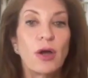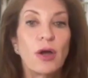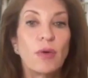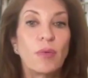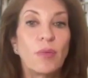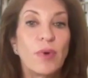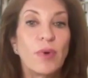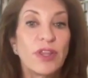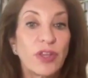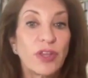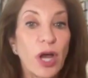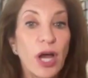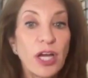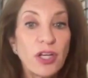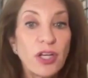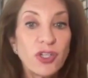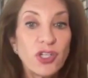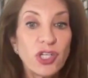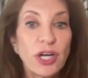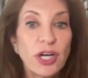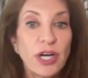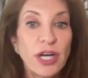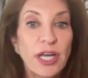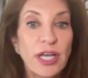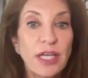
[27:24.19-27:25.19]
With cost
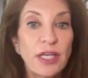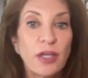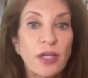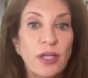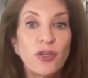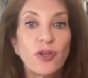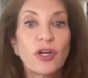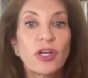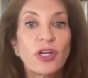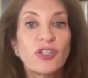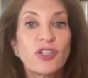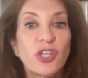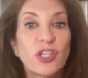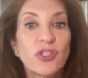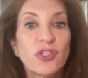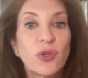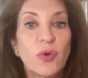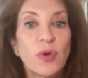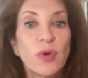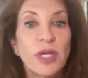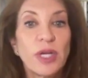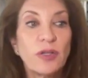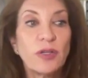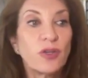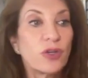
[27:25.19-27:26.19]
sharing, you're
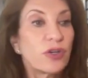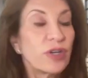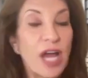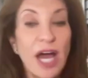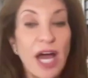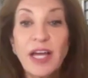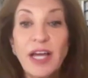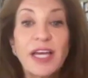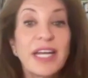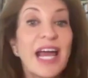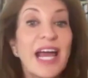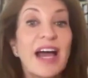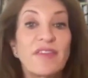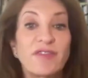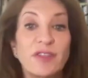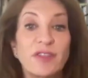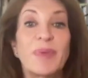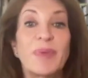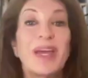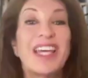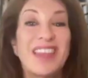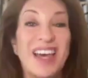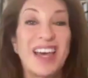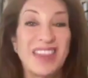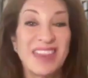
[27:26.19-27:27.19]
not going to have to
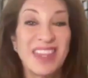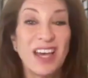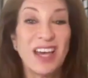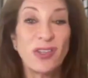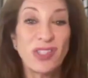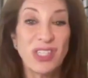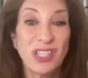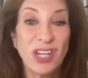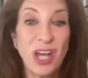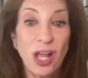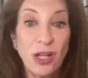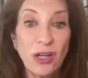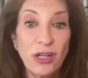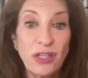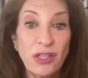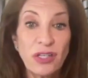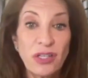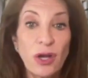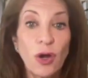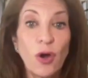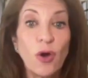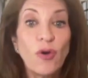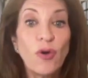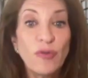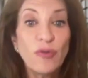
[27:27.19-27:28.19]
pay that $1,000
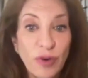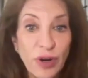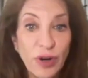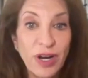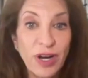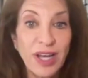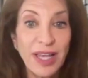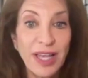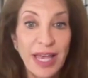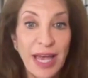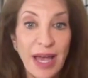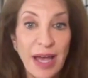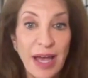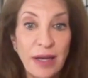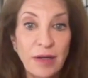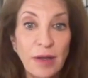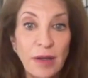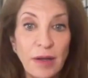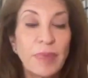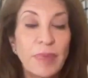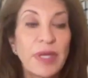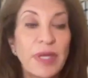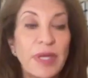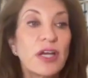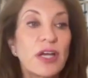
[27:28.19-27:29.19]
over again
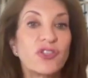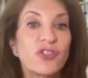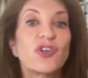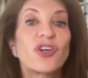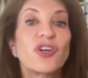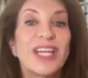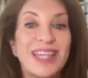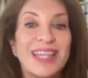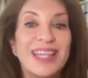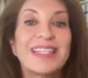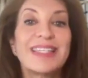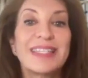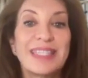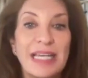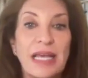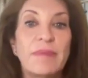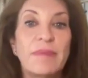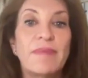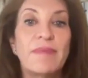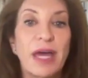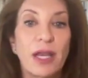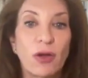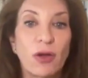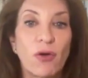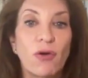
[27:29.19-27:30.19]
because you're in the same
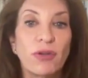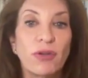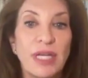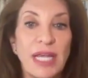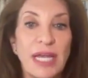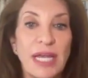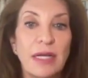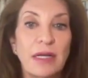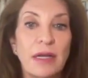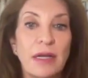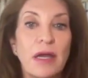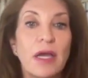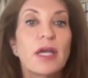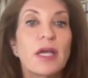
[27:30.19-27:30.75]
medical need.